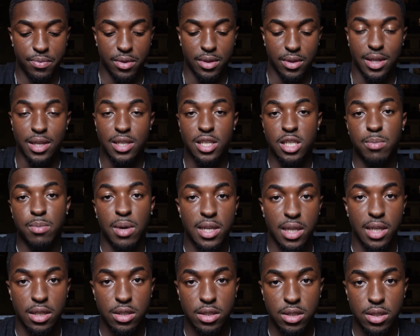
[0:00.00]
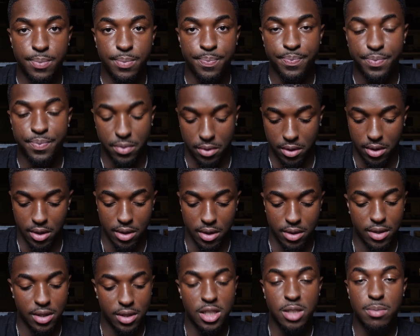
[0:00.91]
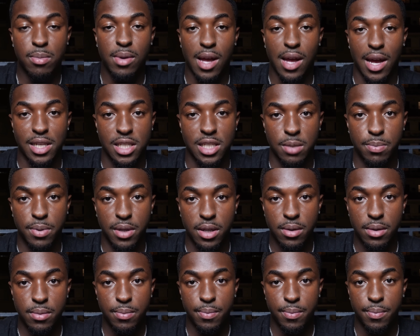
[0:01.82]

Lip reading: this is my niche, this is my ICP,